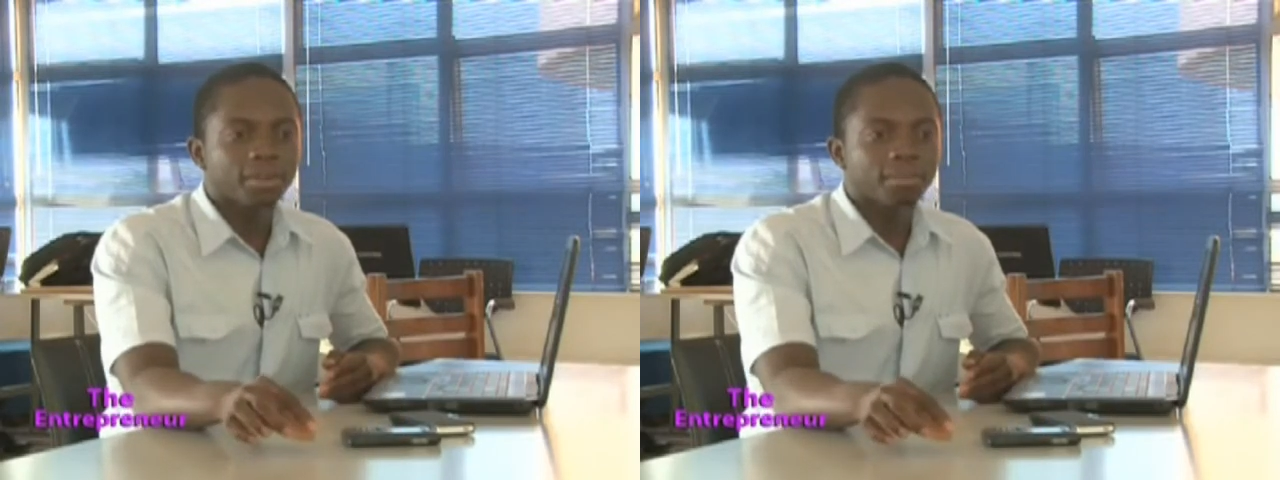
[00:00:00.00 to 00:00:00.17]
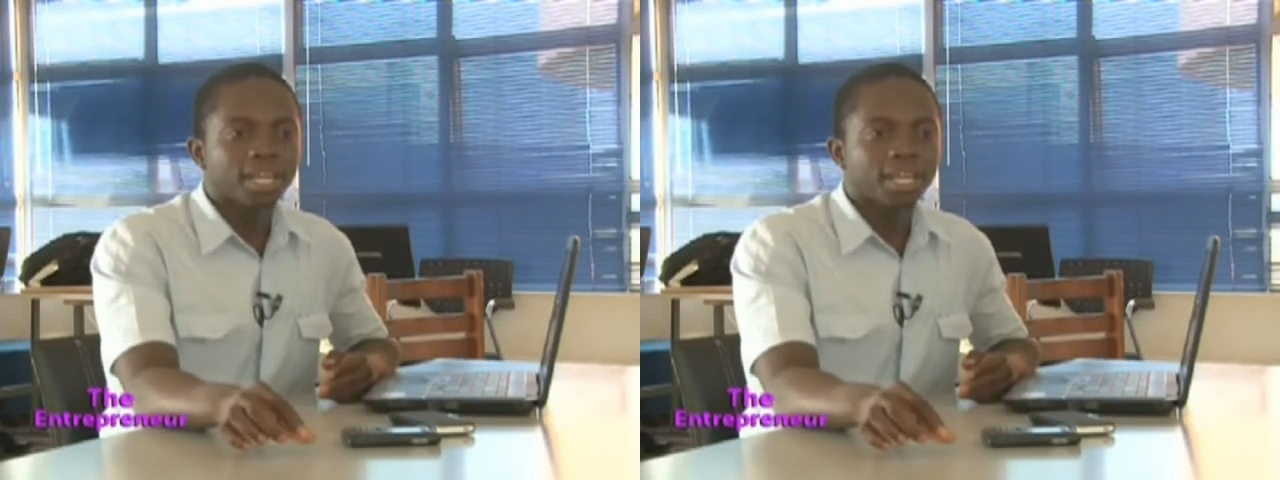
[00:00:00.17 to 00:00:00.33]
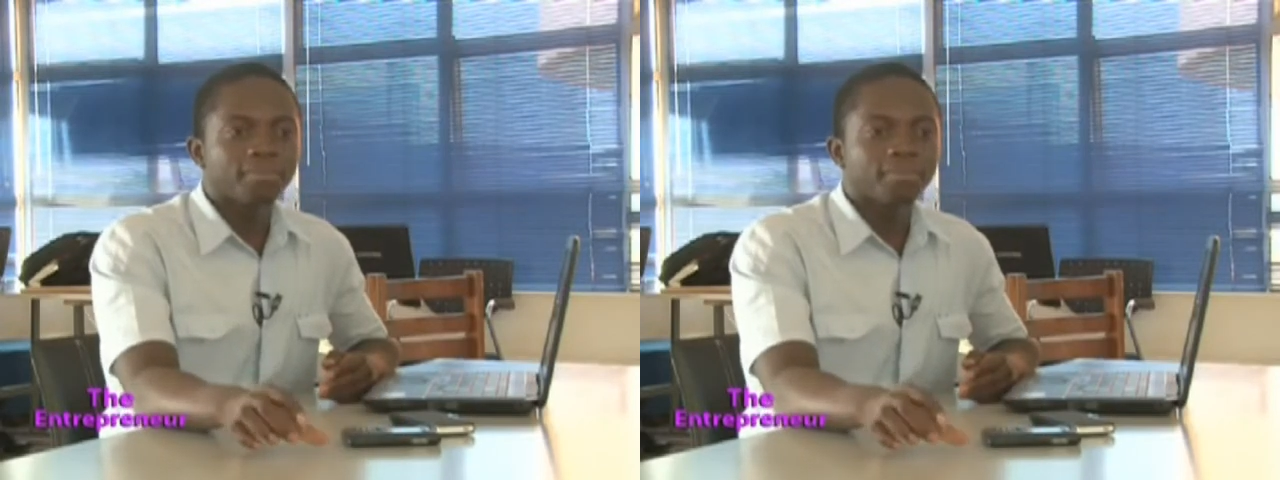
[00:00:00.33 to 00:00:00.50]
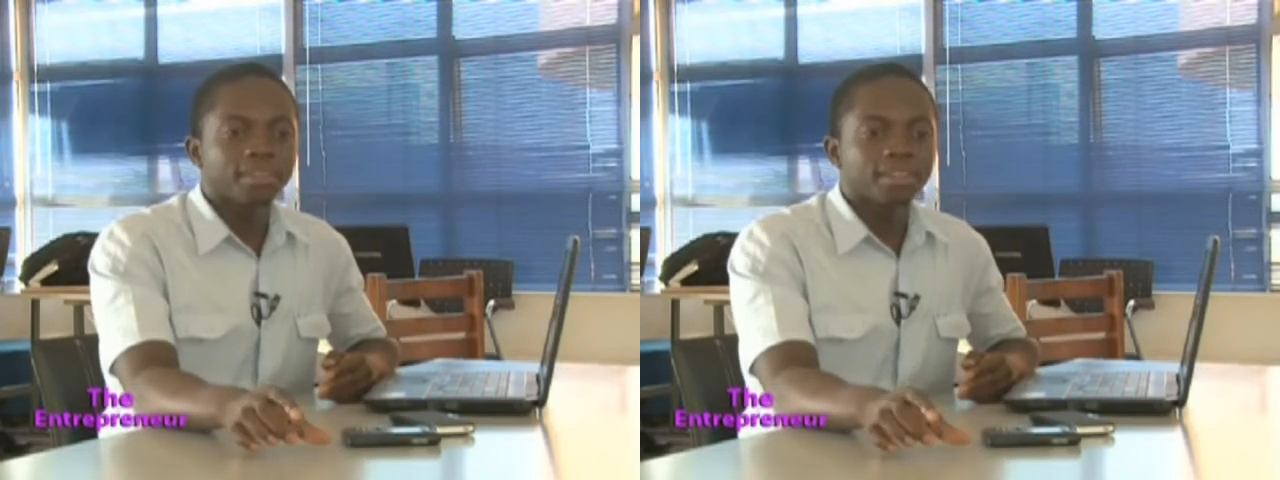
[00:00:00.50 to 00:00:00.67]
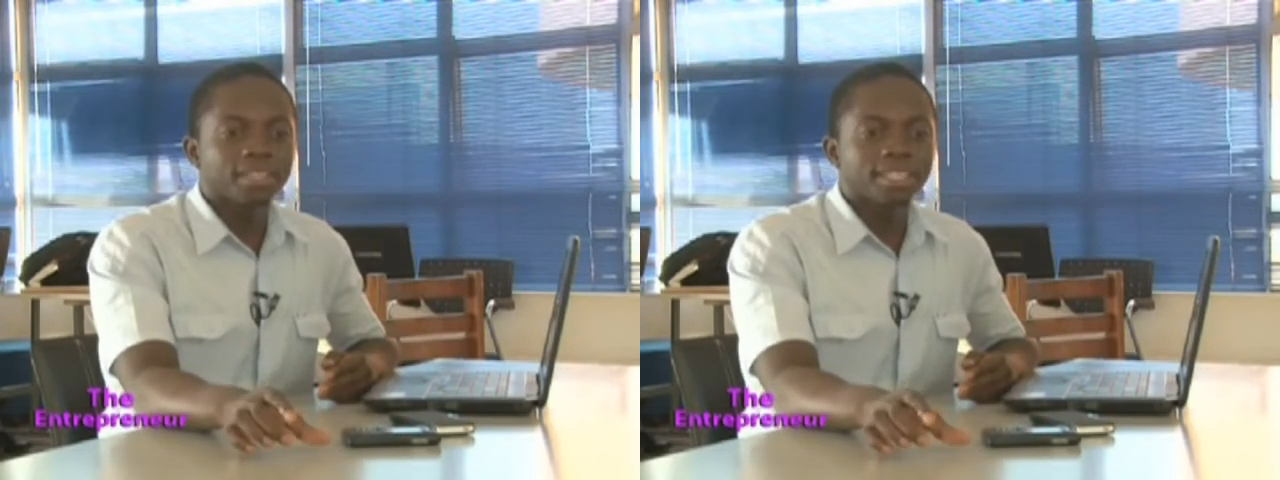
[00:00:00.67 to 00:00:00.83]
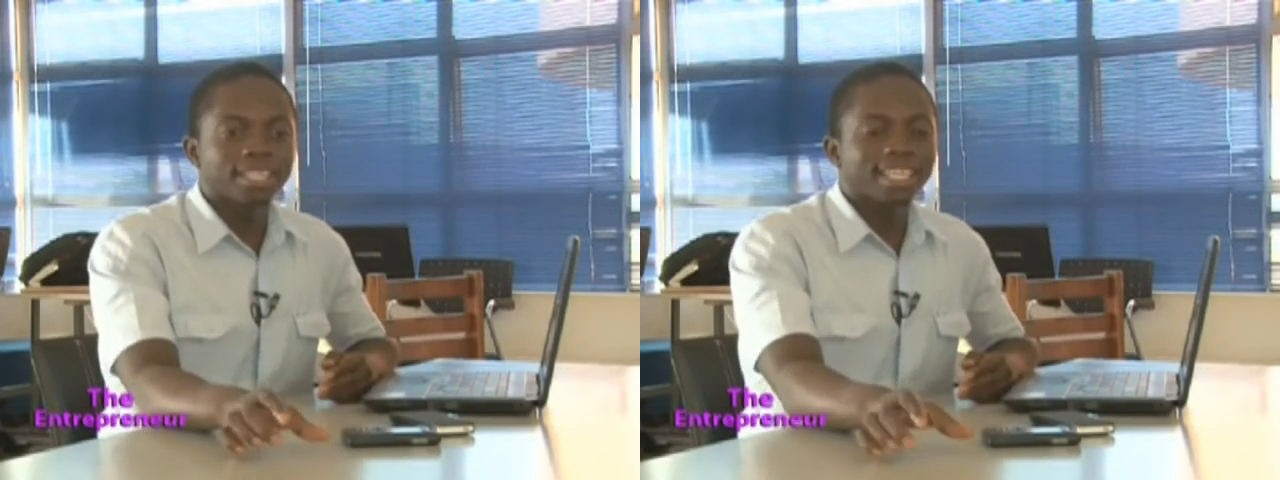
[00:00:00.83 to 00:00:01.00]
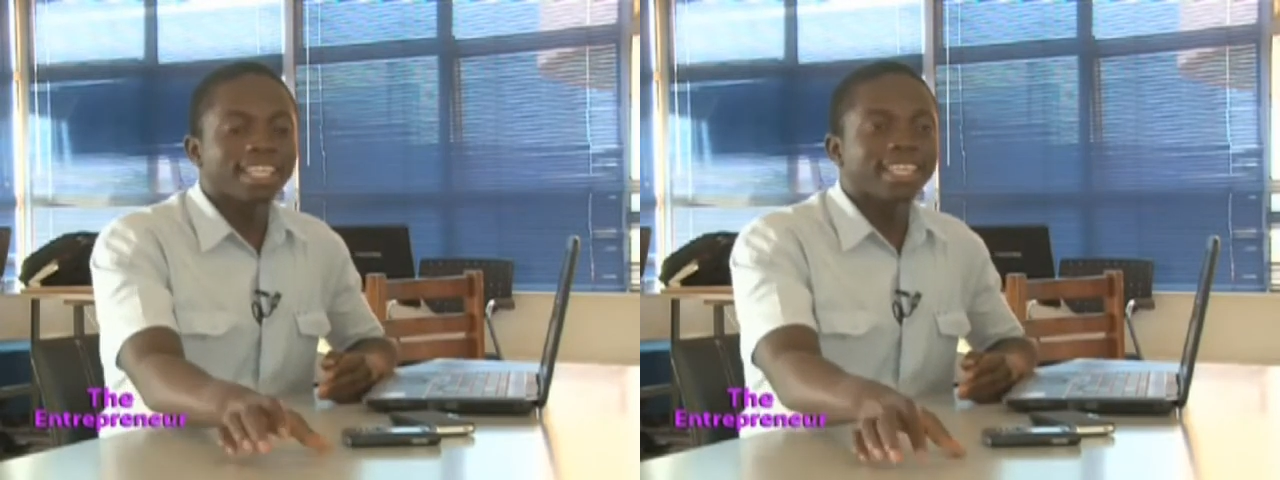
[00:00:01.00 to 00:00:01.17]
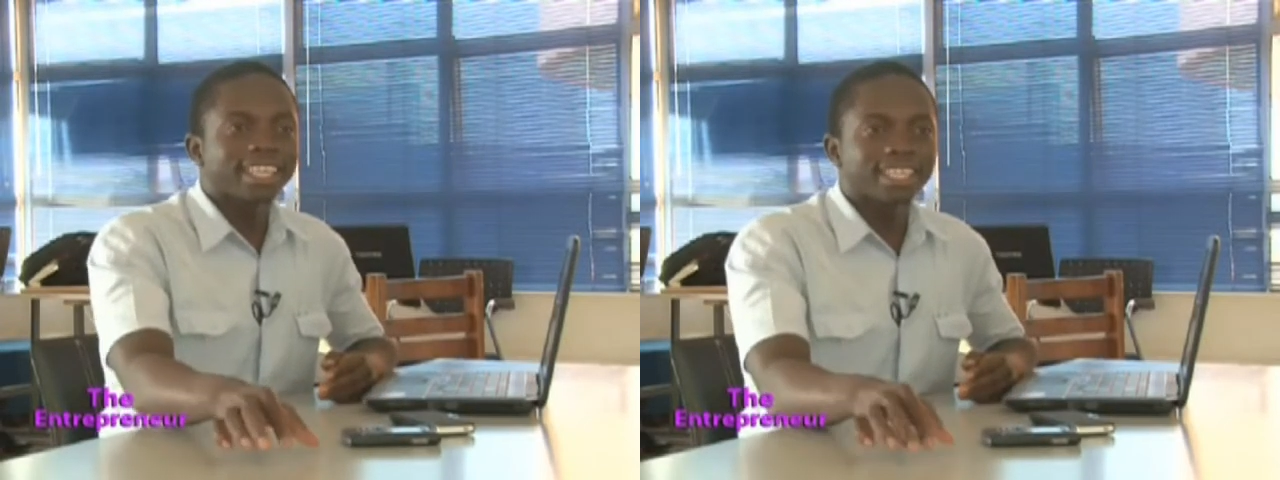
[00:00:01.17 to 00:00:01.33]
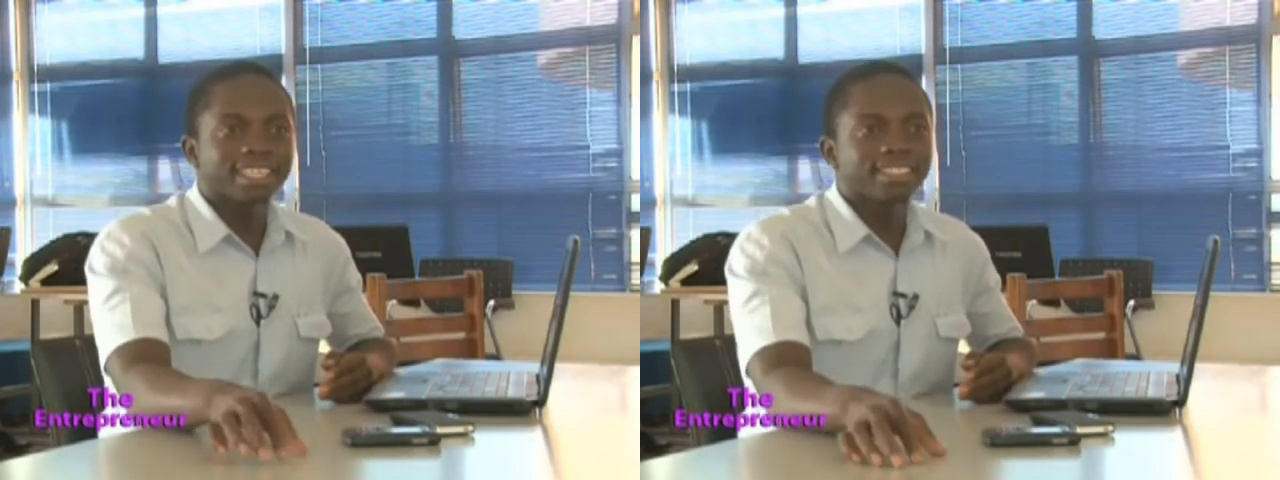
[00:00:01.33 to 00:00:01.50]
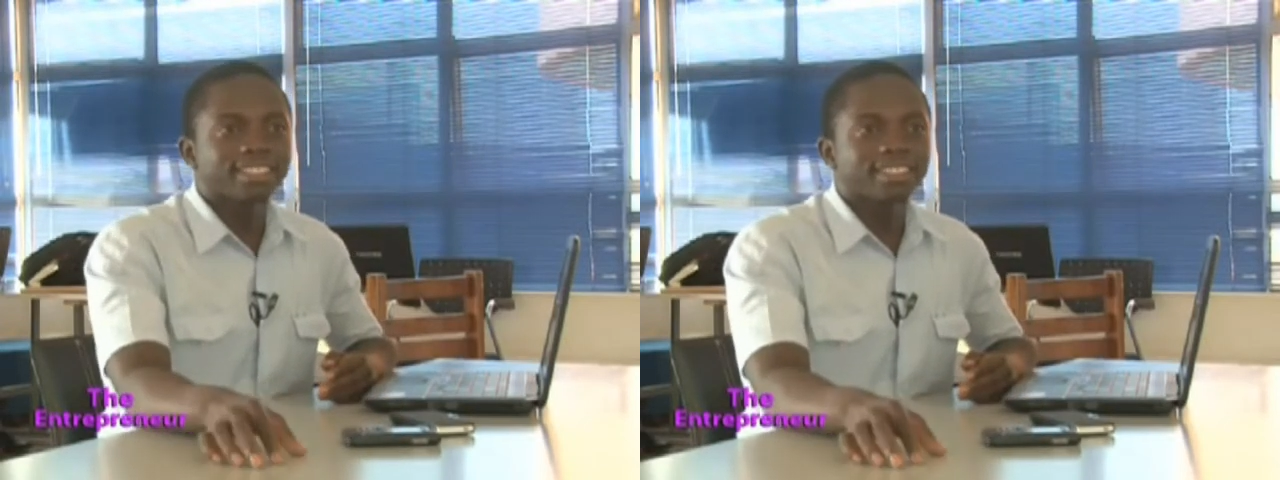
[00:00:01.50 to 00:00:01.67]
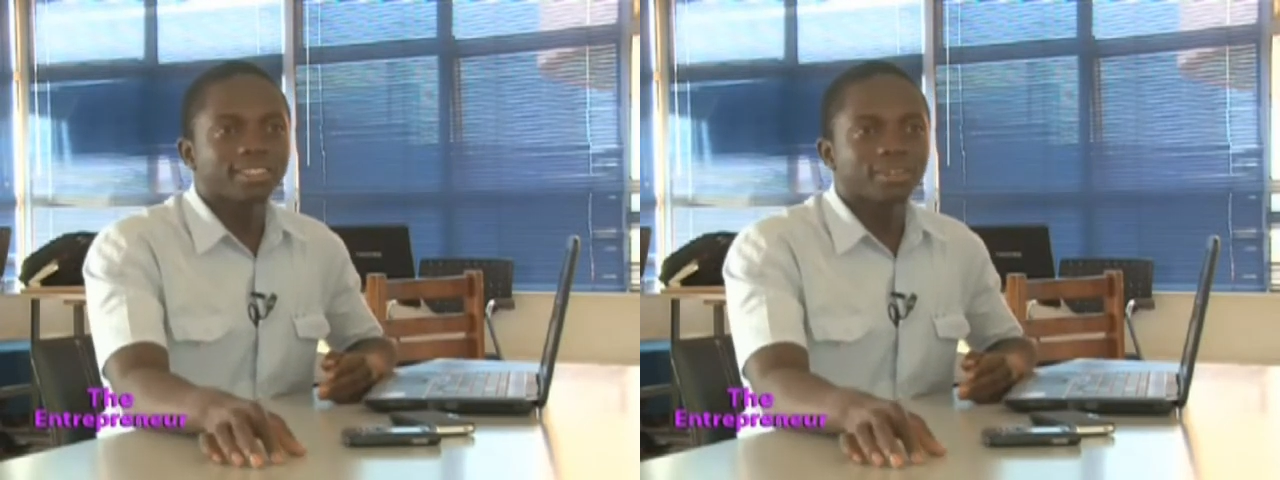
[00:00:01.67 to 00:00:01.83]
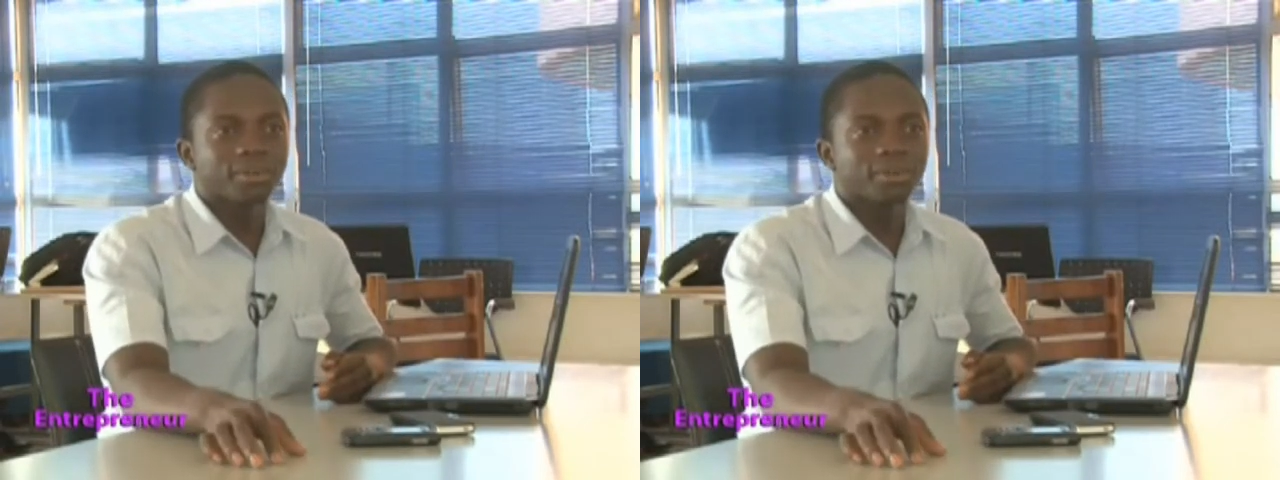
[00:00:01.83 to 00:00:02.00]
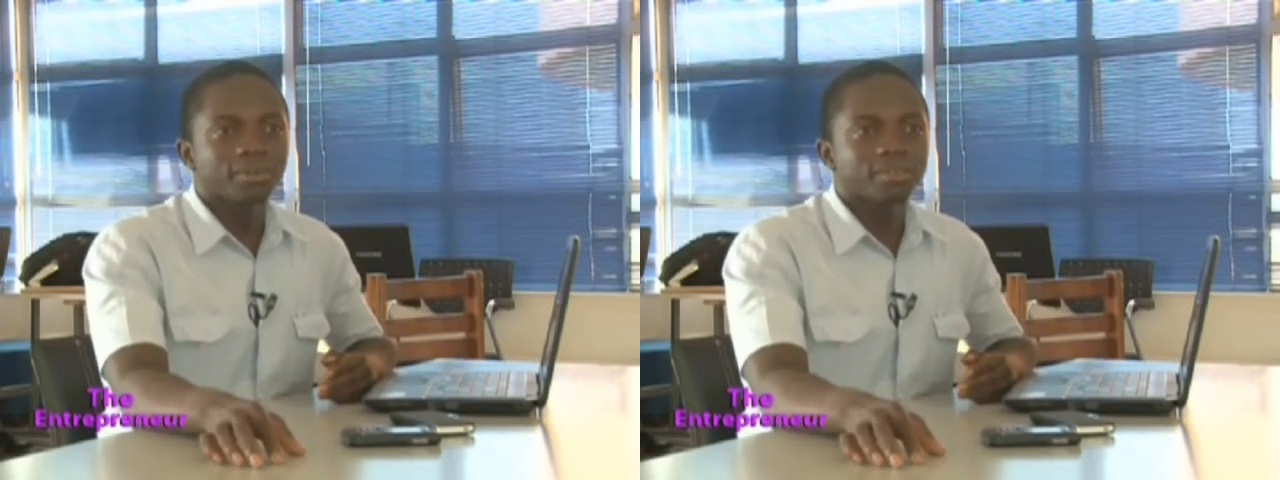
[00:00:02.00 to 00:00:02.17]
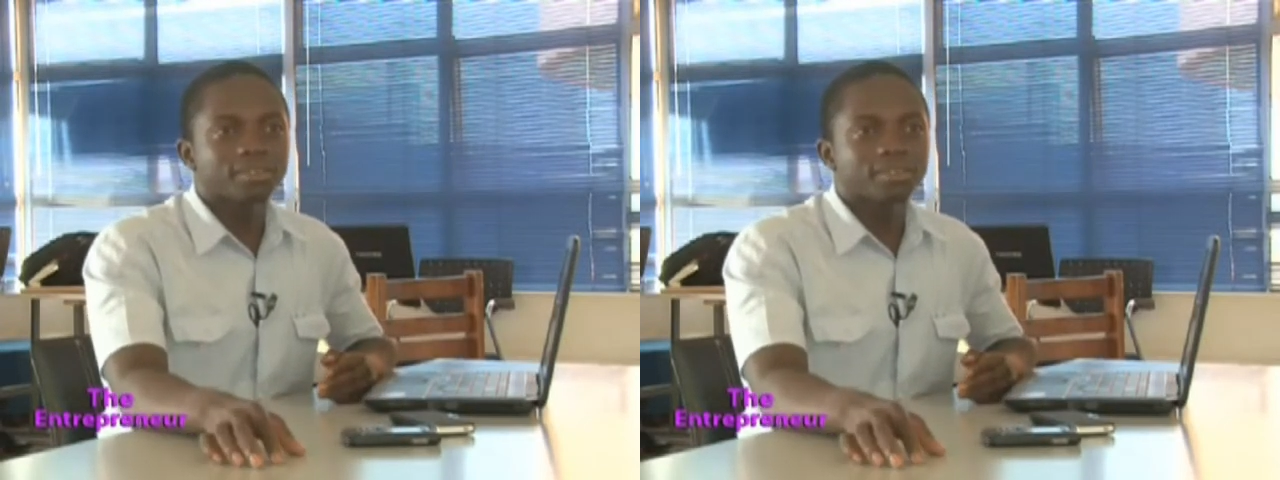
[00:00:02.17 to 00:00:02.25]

become the link, you know,